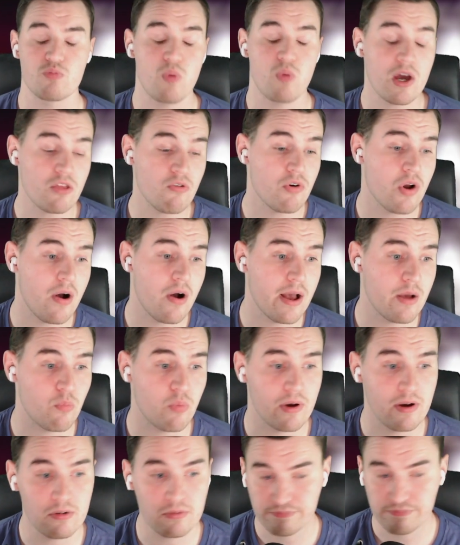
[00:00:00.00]
Whether or not it
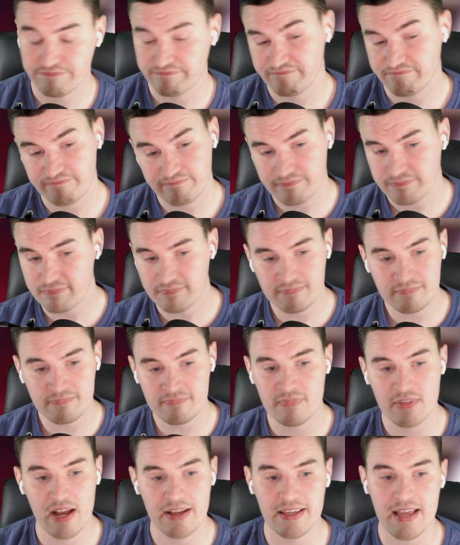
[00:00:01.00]
will,
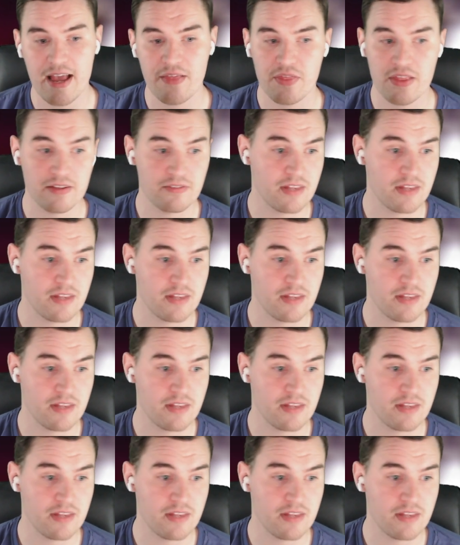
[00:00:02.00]
again,